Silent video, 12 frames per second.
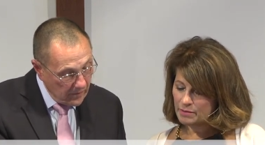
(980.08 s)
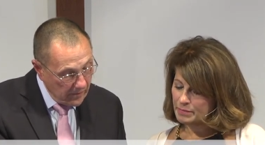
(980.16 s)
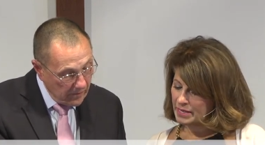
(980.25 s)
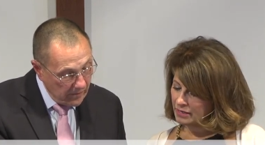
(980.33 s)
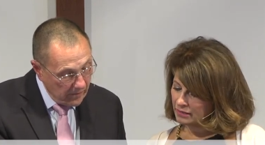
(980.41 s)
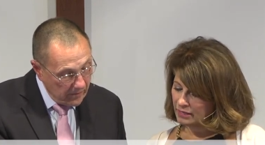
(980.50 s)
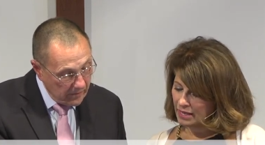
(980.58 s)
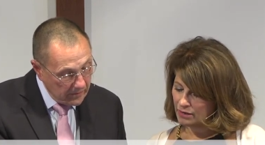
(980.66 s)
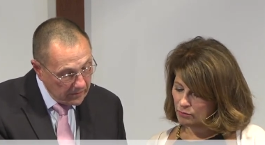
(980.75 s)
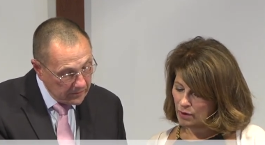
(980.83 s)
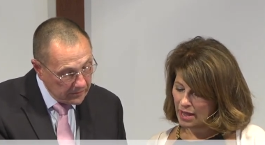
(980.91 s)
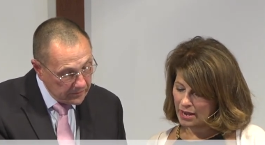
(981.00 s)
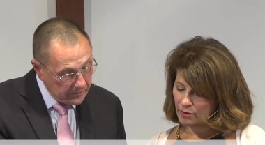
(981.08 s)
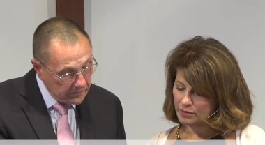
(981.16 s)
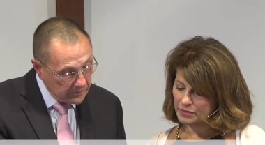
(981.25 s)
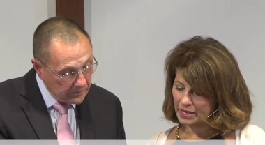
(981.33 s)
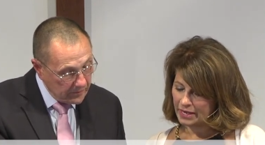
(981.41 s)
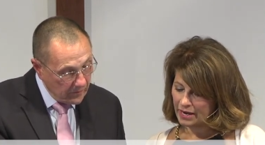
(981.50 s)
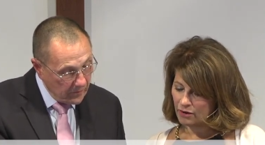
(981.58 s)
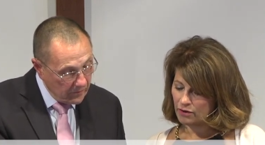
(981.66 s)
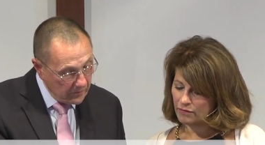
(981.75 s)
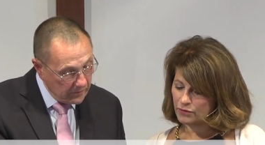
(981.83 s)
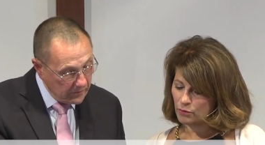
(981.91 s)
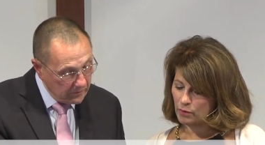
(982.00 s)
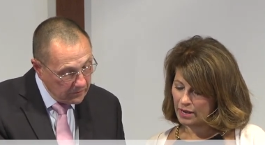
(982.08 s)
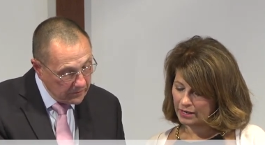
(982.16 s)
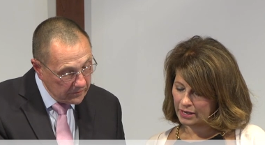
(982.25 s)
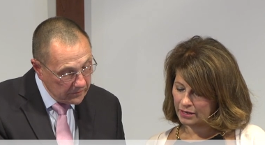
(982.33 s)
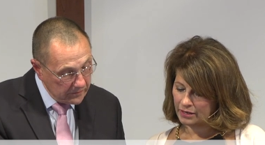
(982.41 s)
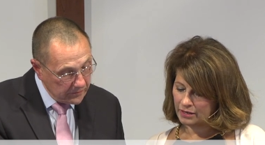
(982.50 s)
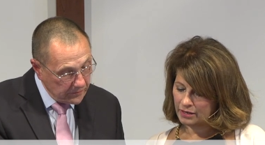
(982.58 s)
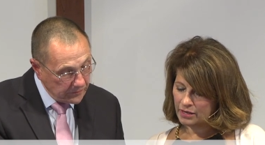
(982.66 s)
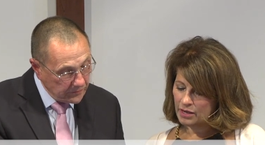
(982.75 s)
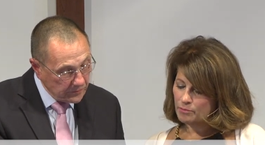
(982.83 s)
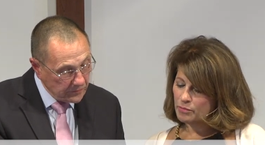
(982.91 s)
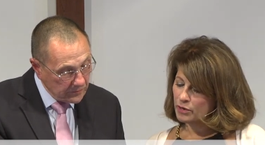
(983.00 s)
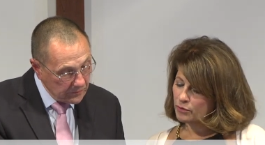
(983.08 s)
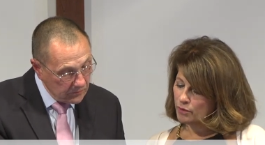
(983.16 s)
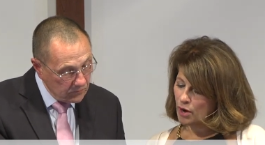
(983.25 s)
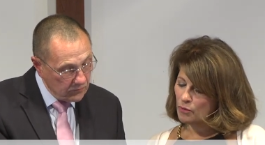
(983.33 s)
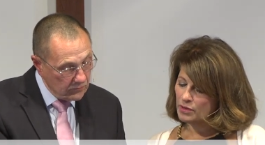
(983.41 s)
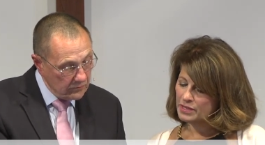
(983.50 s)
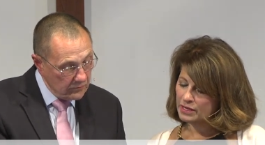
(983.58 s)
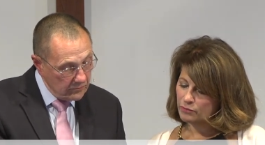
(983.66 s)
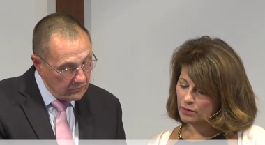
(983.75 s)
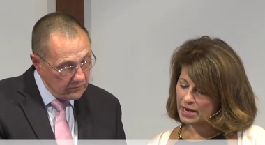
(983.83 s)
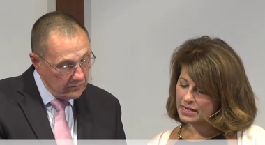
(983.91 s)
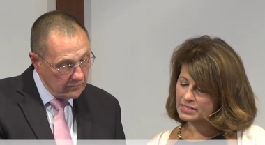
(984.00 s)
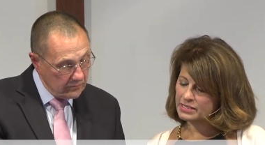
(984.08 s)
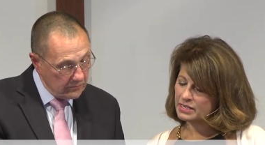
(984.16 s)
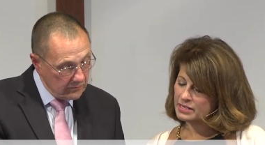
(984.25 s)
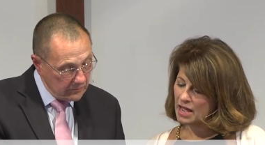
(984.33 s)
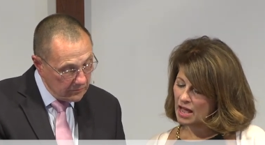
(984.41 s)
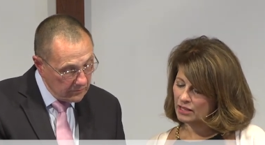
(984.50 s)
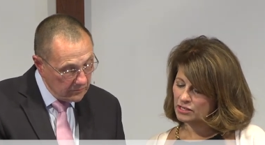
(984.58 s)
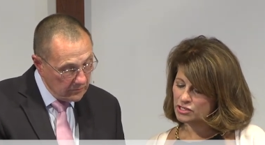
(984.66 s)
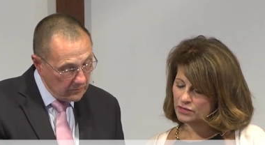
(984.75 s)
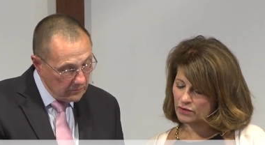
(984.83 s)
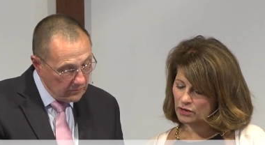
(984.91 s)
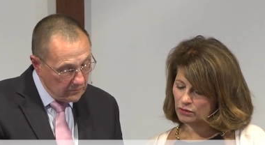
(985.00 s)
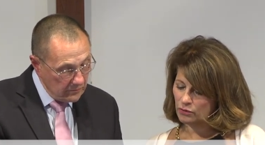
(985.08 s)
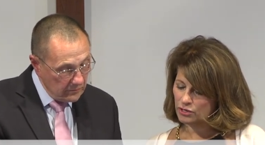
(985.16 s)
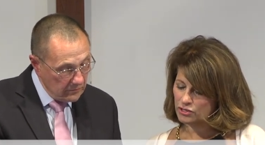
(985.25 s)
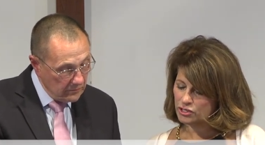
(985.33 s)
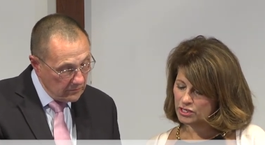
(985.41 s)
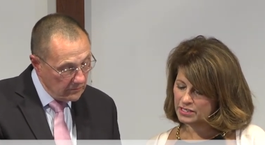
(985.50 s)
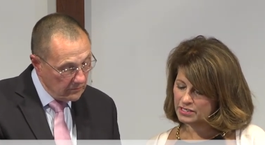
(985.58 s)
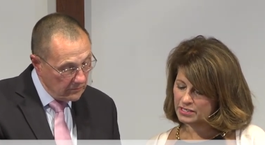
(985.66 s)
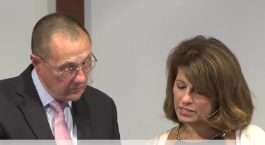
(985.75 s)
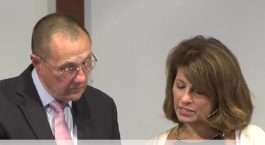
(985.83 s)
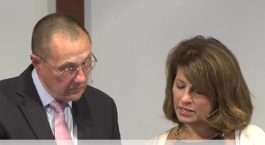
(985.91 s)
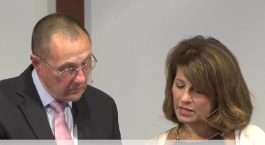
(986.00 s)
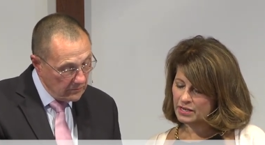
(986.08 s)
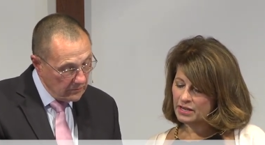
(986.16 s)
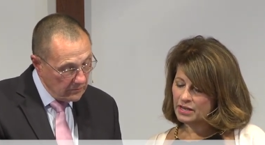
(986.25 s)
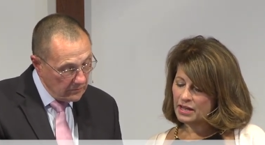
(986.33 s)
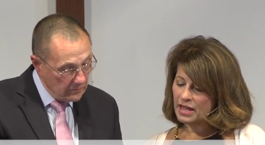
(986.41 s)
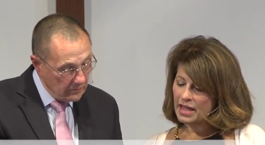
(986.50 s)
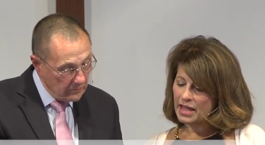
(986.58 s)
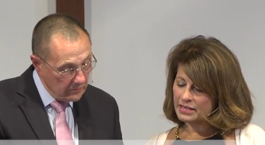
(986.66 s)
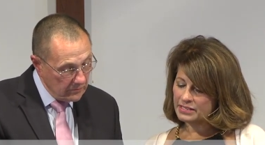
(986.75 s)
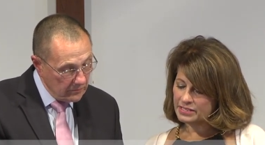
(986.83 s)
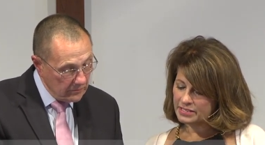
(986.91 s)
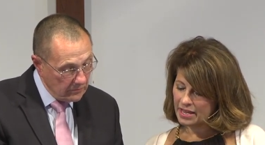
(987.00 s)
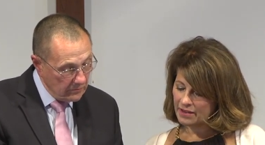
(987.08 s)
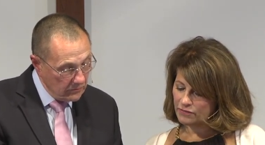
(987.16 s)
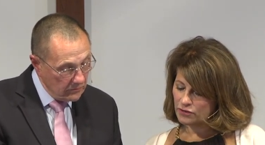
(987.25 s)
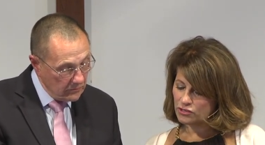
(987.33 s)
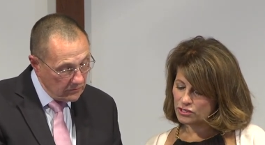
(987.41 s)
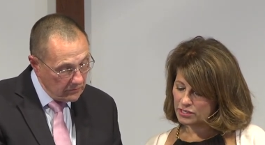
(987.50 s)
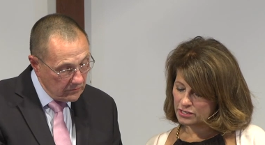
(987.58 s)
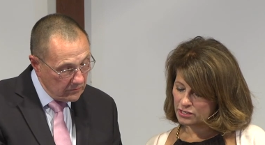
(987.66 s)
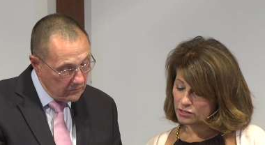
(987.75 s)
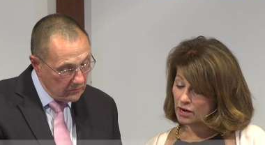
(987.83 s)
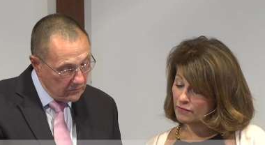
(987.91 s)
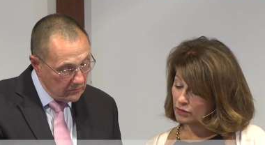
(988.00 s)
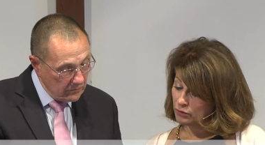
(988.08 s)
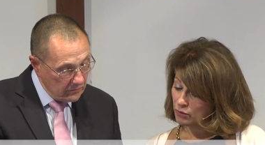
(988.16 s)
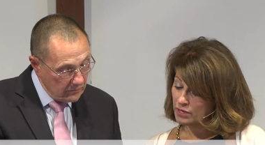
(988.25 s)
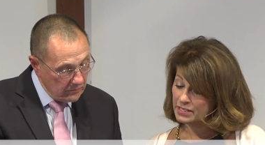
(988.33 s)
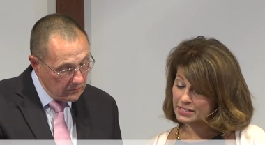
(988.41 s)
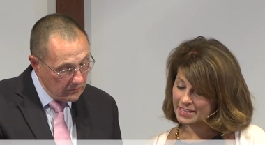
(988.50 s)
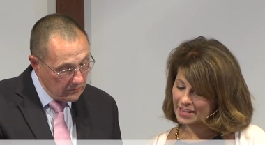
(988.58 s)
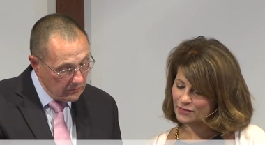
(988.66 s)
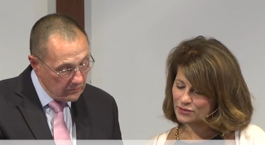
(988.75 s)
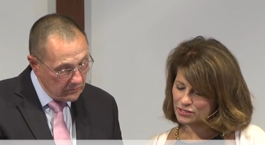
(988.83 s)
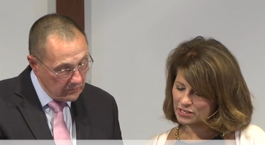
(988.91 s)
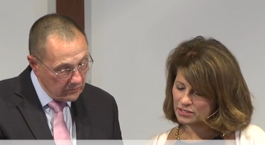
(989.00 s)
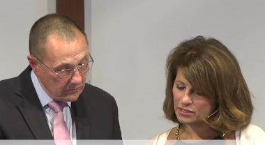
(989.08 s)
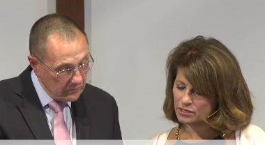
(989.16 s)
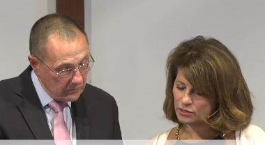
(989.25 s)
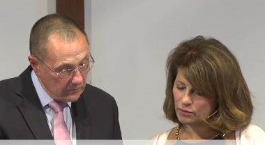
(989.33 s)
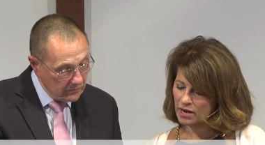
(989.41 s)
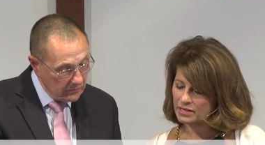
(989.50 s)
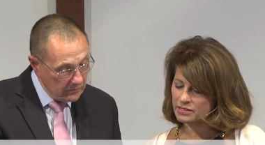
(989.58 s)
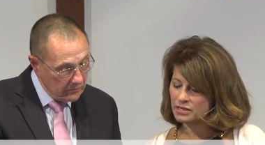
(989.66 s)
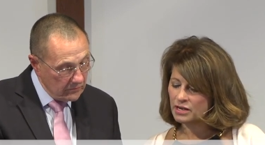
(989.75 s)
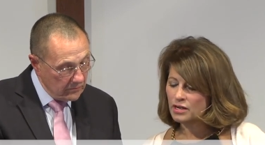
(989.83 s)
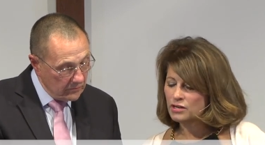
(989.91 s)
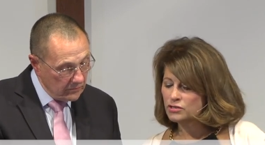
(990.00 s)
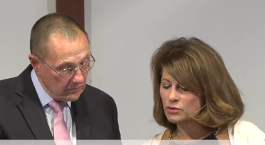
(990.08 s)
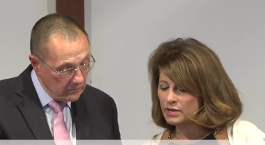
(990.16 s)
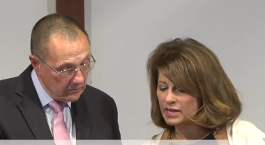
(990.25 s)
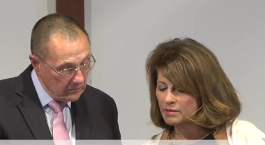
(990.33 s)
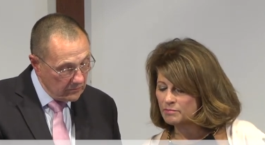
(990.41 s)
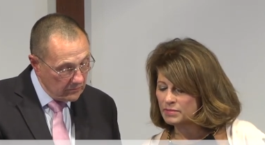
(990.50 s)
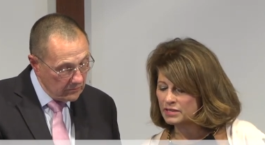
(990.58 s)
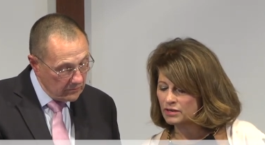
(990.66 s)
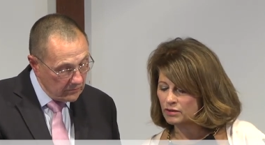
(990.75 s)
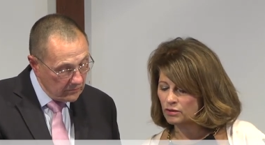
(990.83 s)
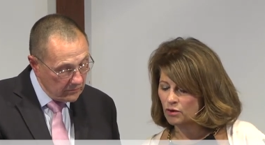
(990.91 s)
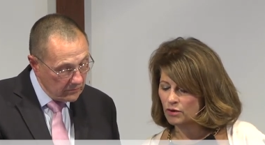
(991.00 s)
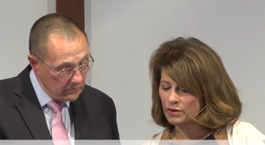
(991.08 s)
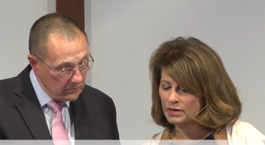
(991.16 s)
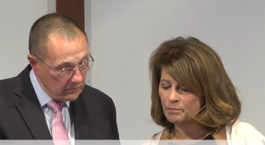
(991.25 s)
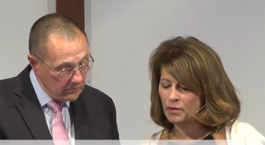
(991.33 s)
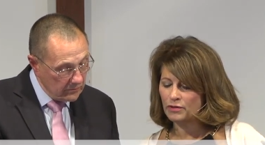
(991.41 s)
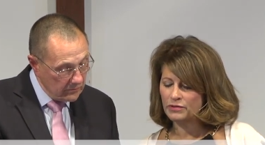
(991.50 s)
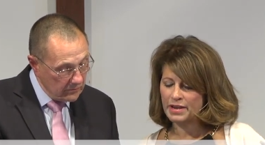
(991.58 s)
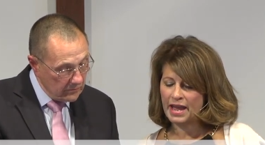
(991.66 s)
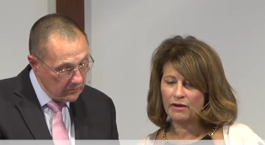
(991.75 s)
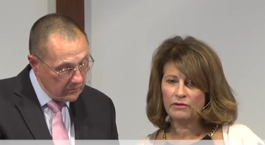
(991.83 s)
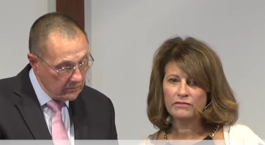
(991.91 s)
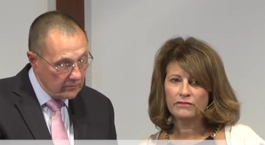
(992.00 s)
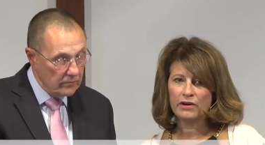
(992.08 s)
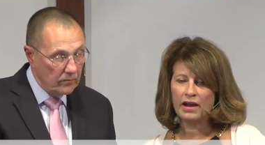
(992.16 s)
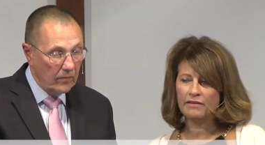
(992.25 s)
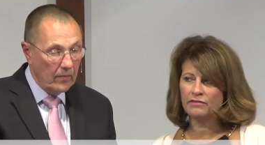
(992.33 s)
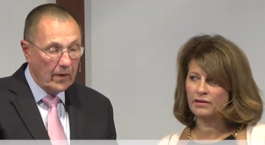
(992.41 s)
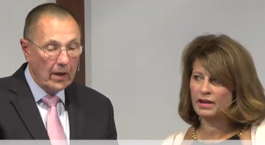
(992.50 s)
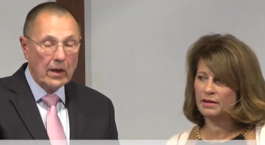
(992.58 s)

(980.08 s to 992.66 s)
Speaker 1: being led away with the error of the wicked, but grow in the grace and knowledge of our Lord Jesus and Savior Jesus, of our Lord and Savior Jesus Christ. To him be the glory both now and forever.